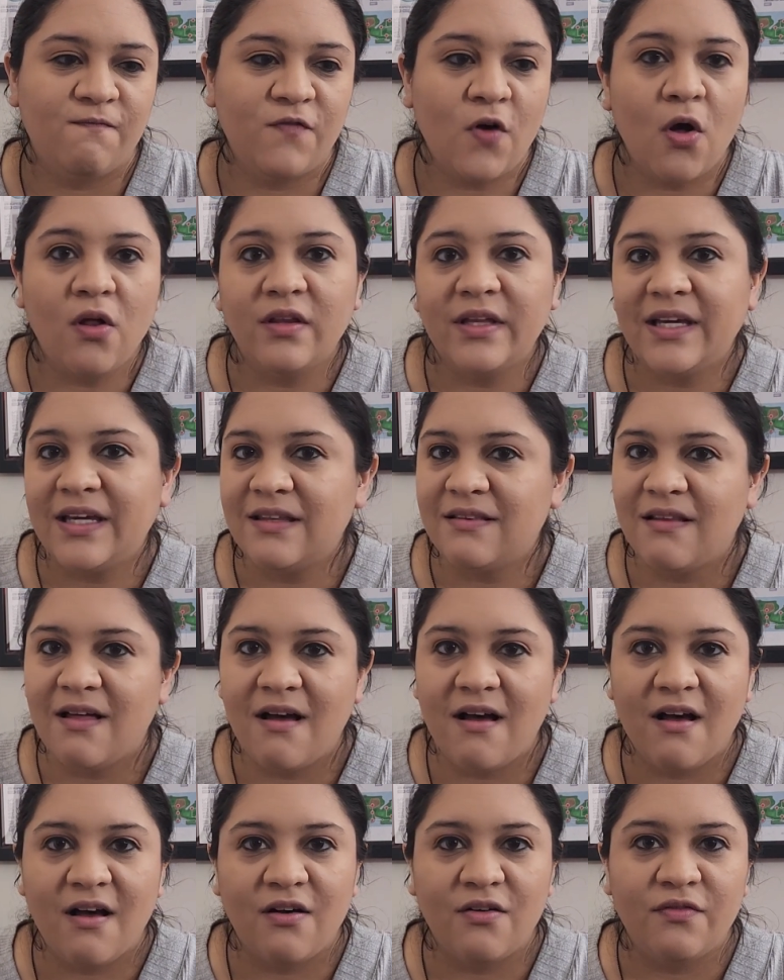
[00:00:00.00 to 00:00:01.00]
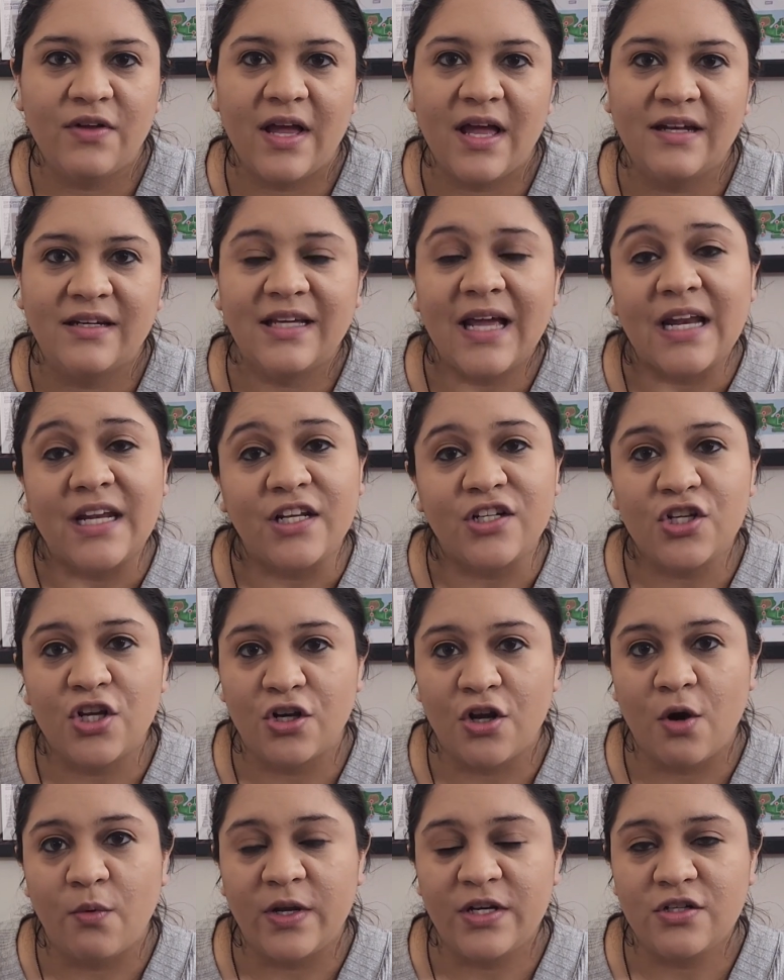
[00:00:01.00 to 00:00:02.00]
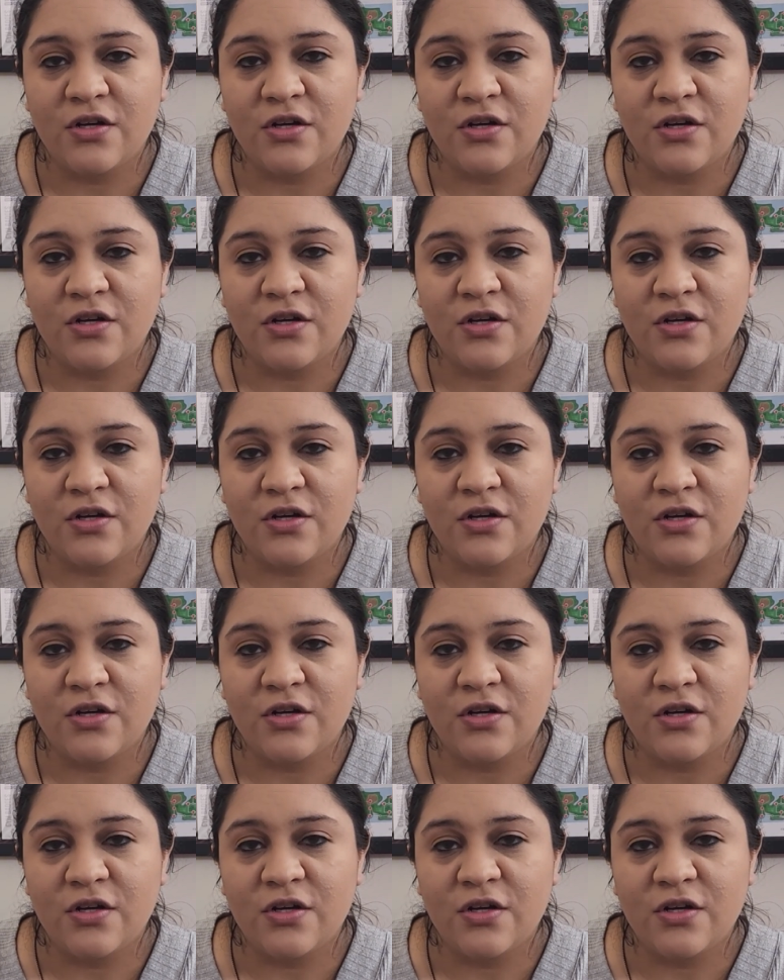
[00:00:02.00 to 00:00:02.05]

falling in love and getting to know